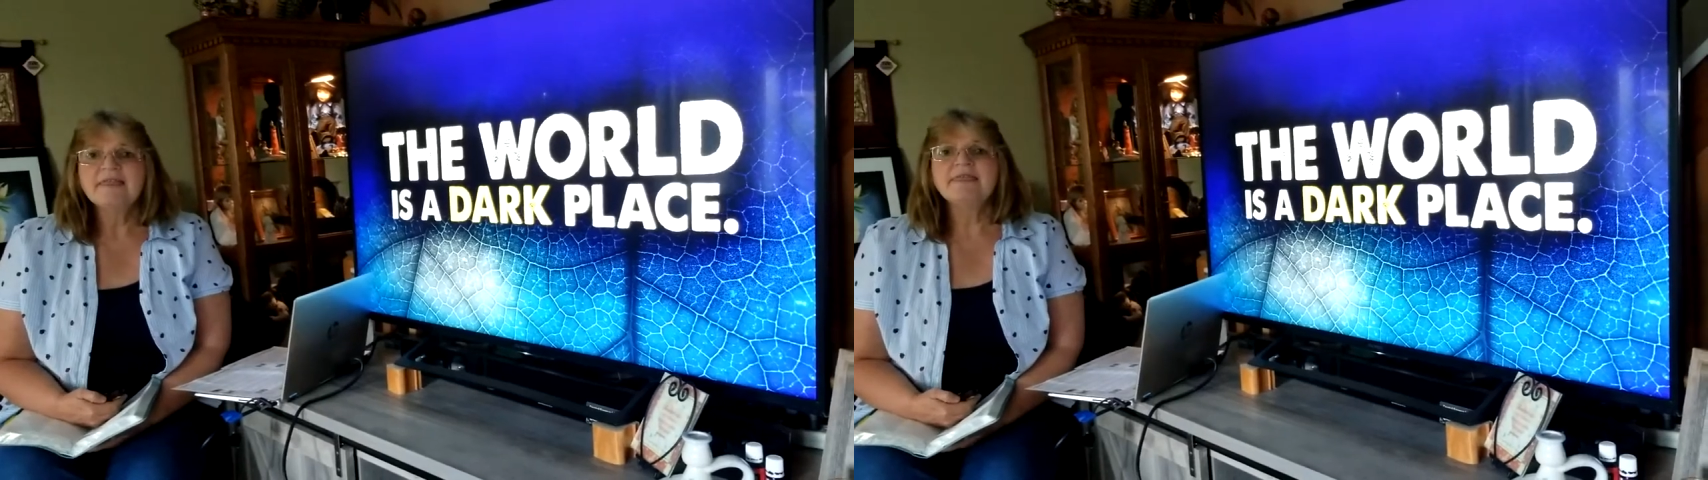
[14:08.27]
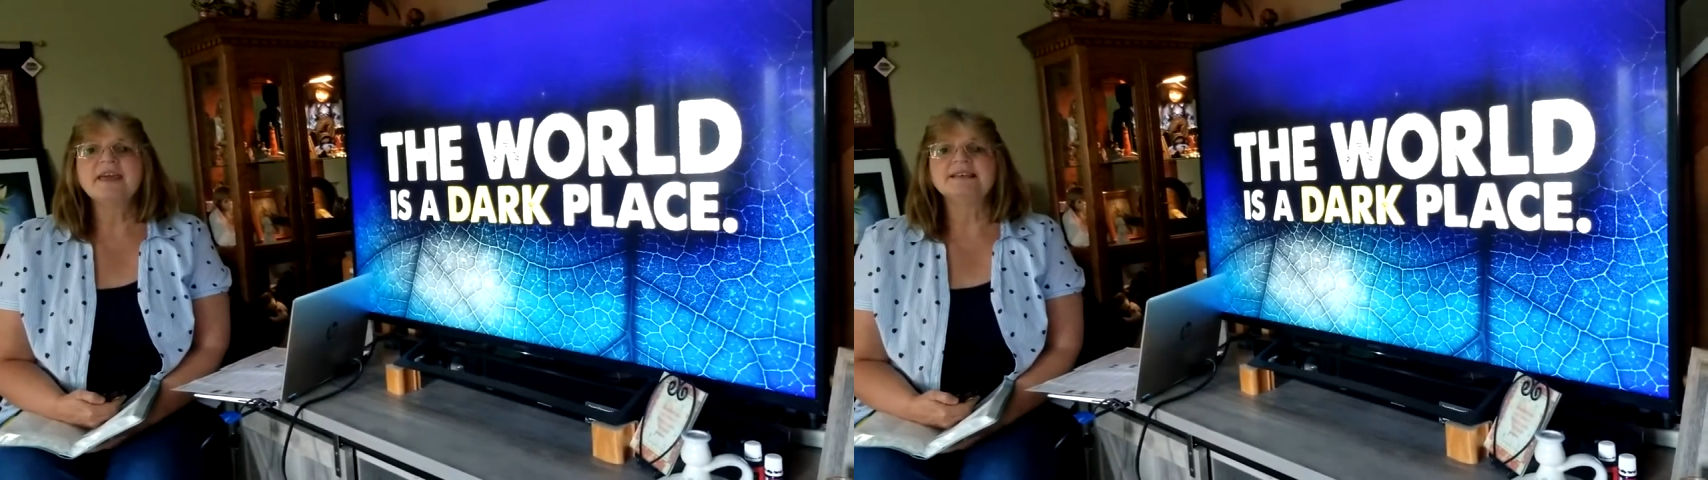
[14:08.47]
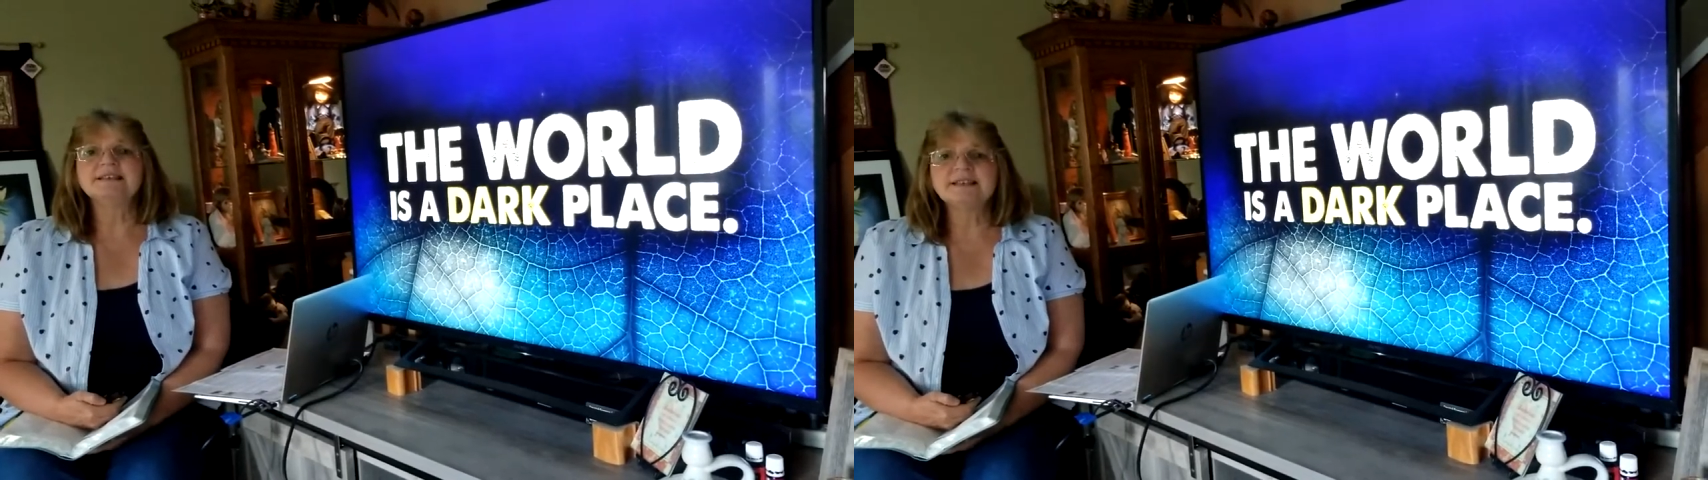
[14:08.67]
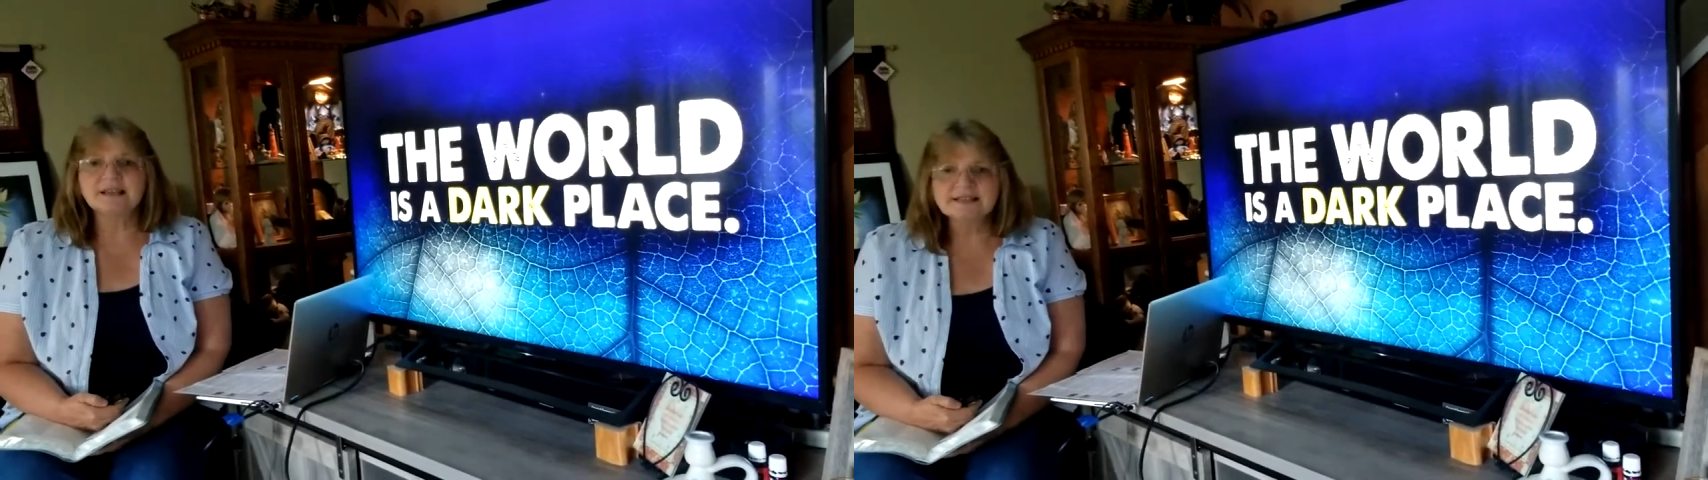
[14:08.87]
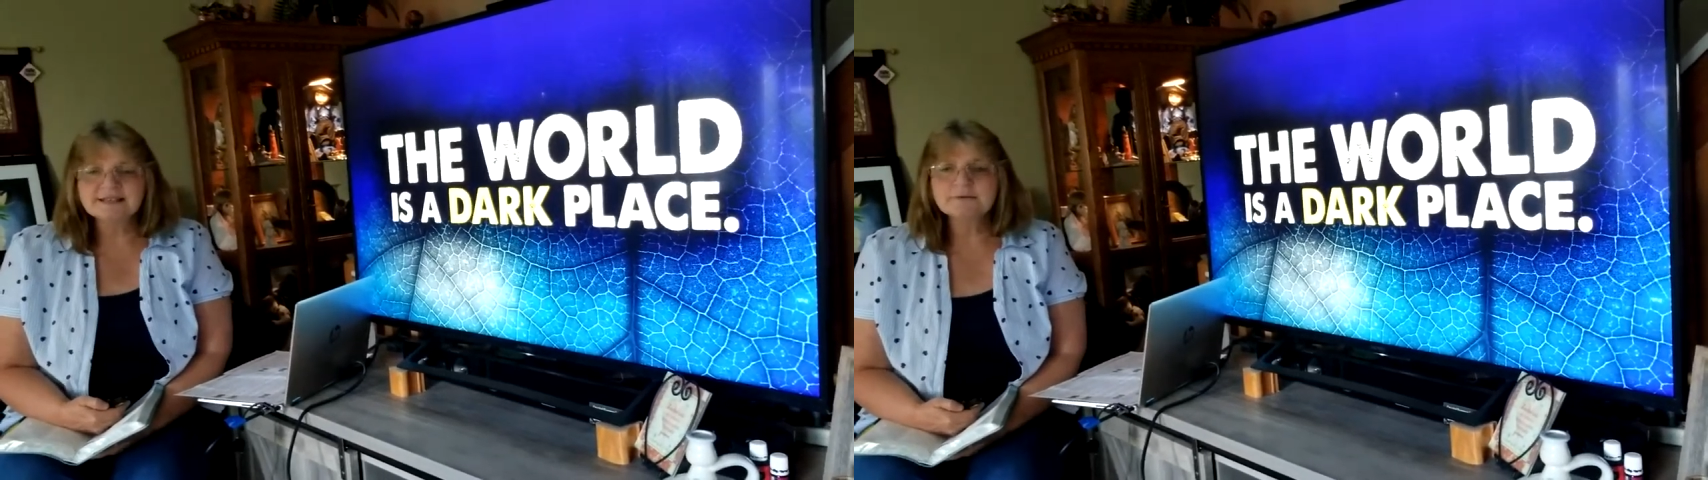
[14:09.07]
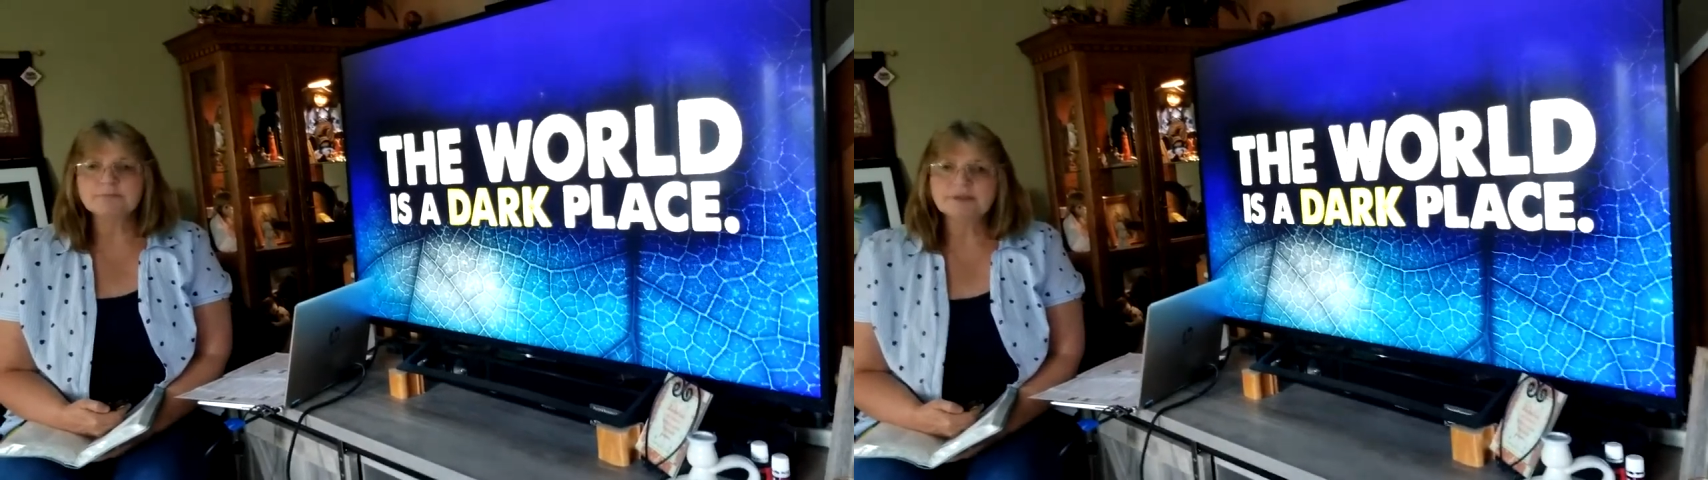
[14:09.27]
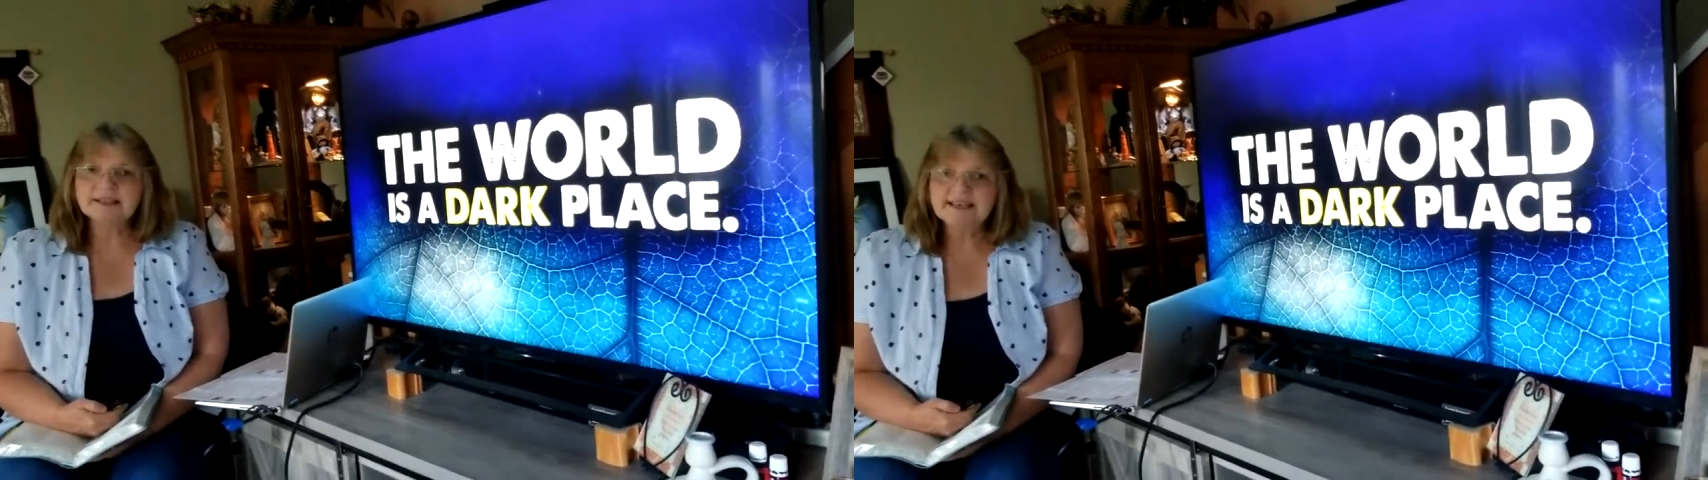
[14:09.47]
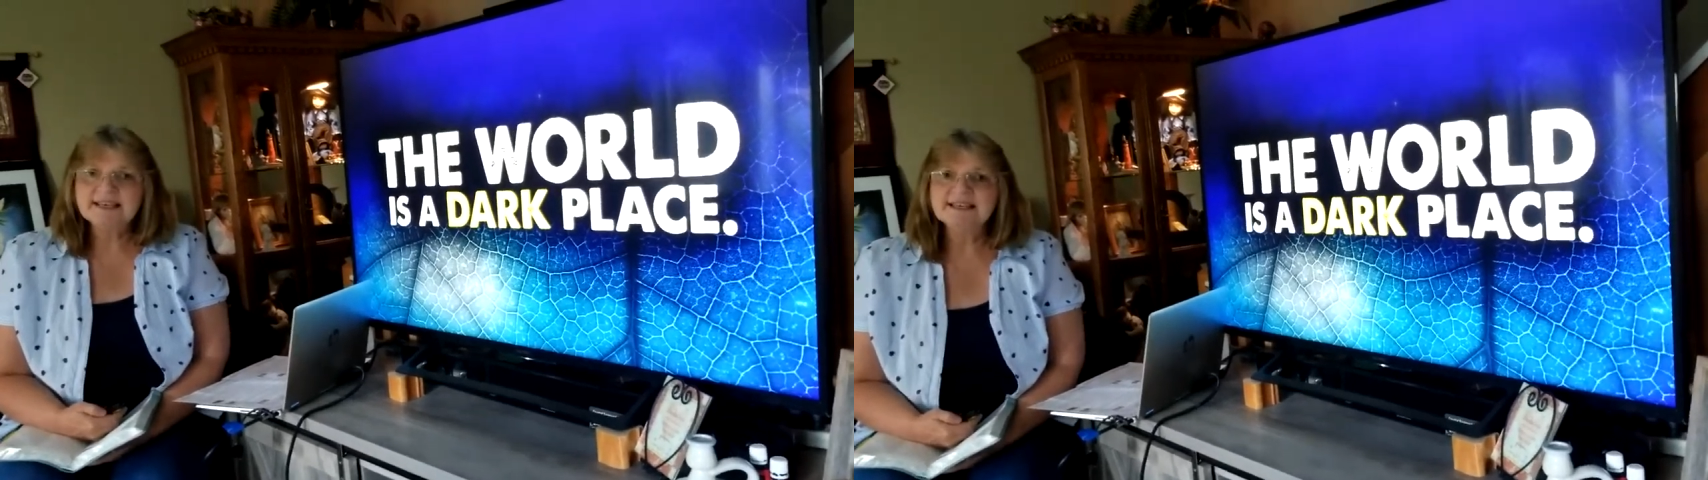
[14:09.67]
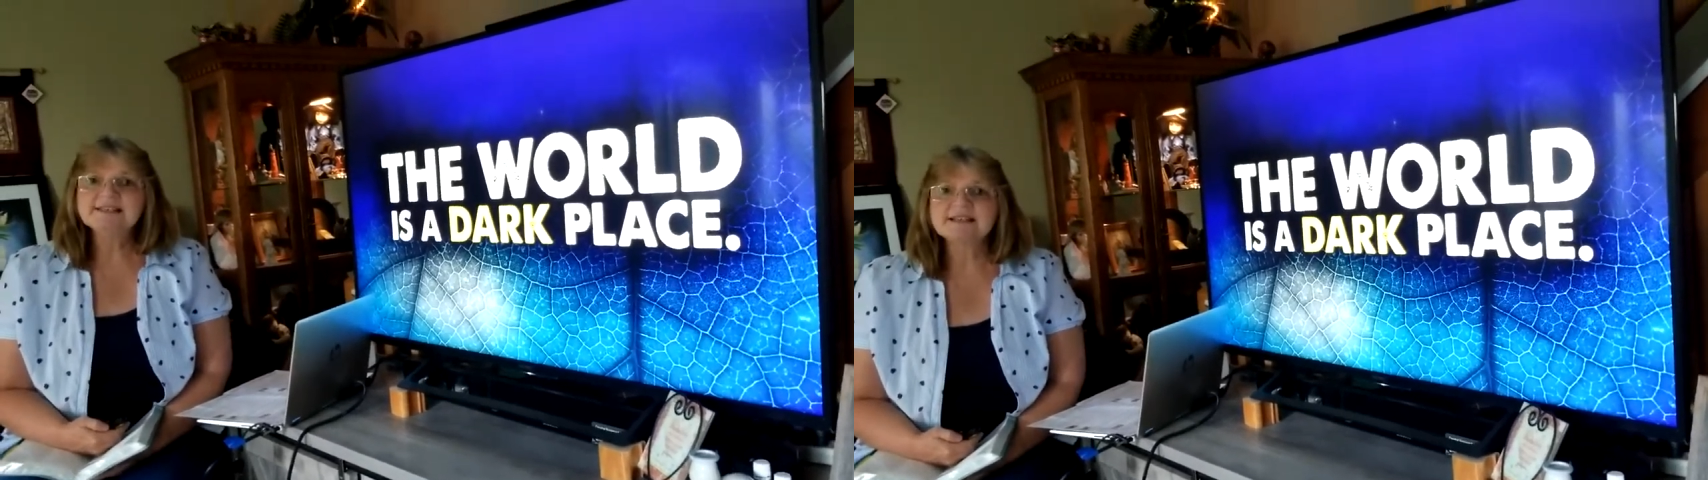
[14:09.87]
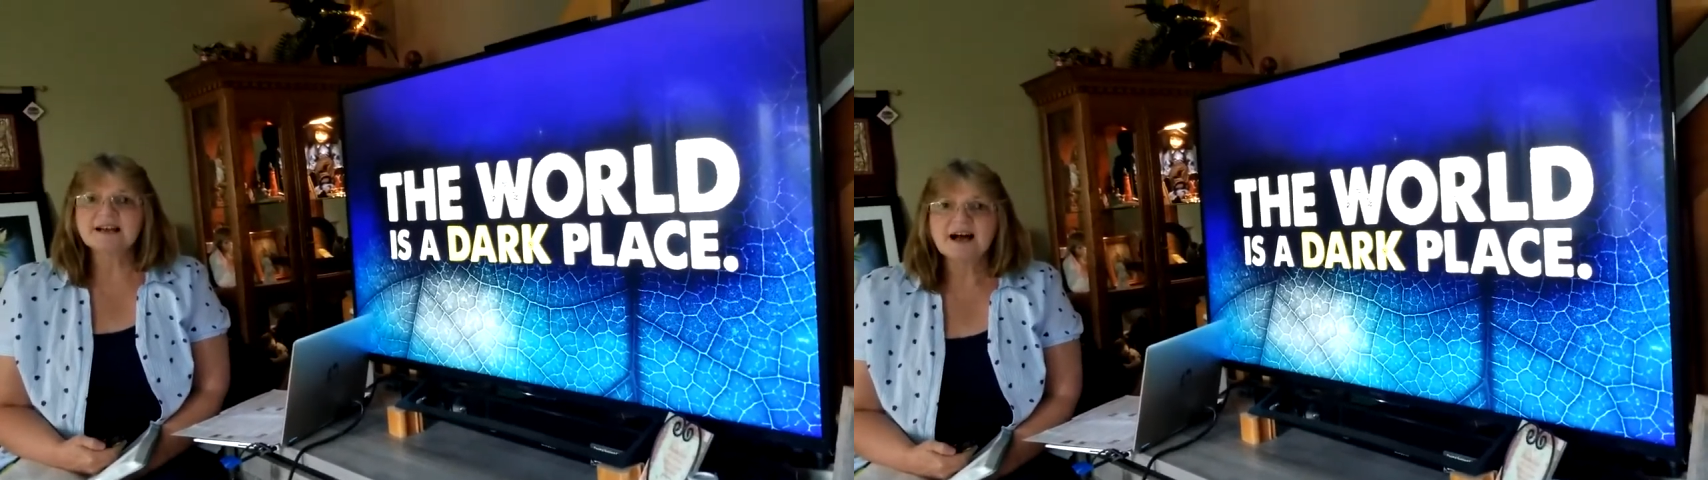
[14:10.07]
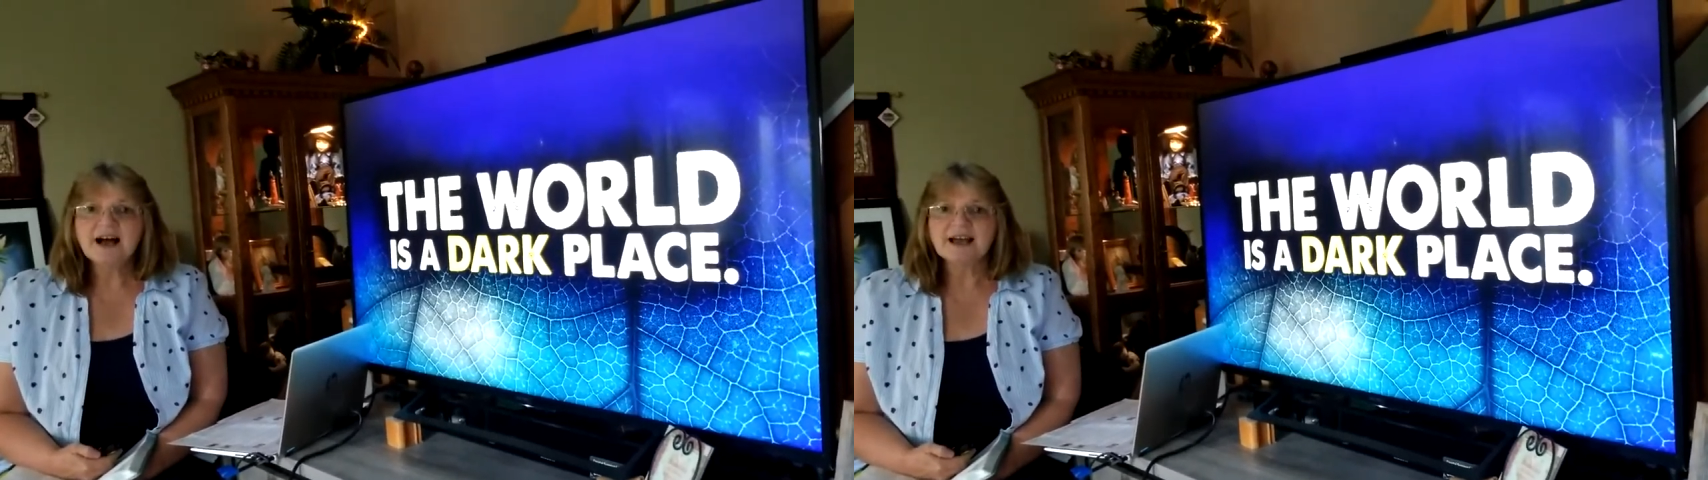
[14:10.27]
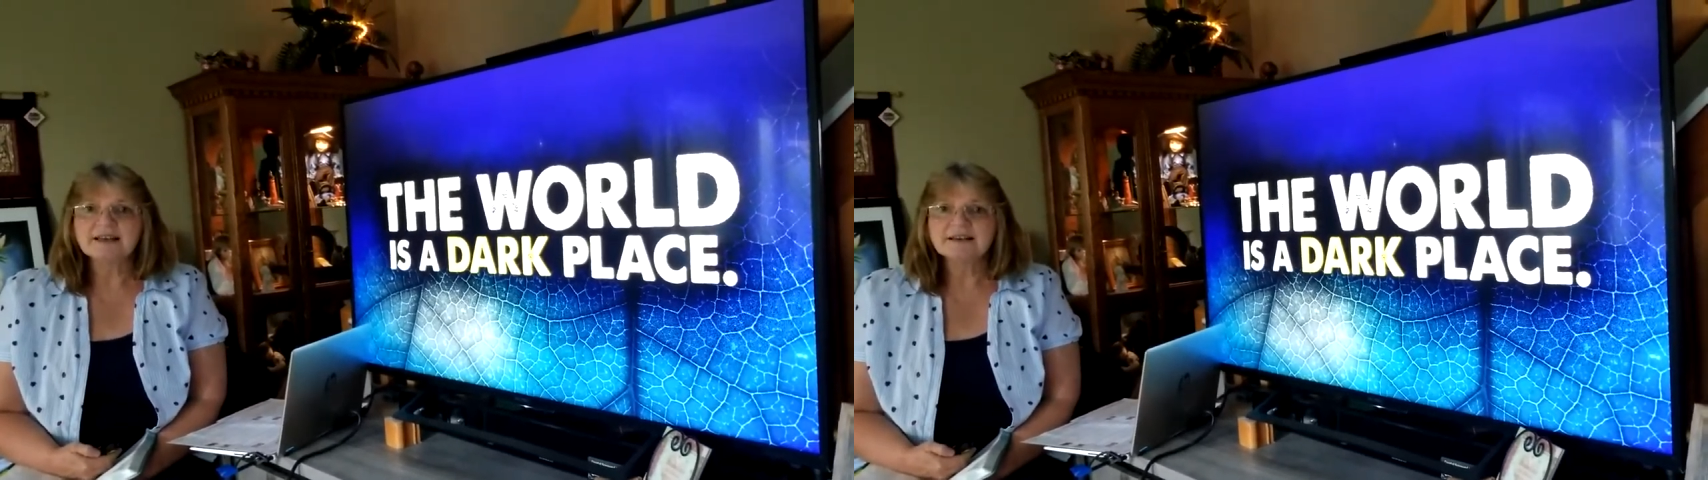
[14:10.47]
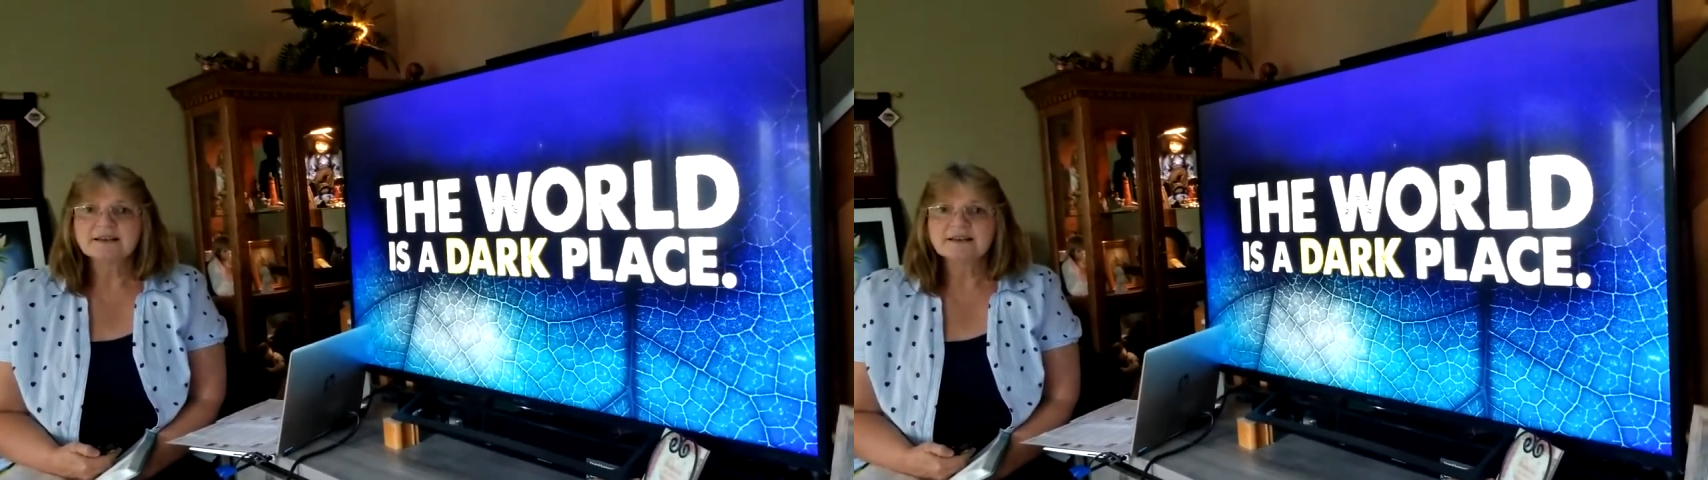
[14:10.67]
that doesn't please God.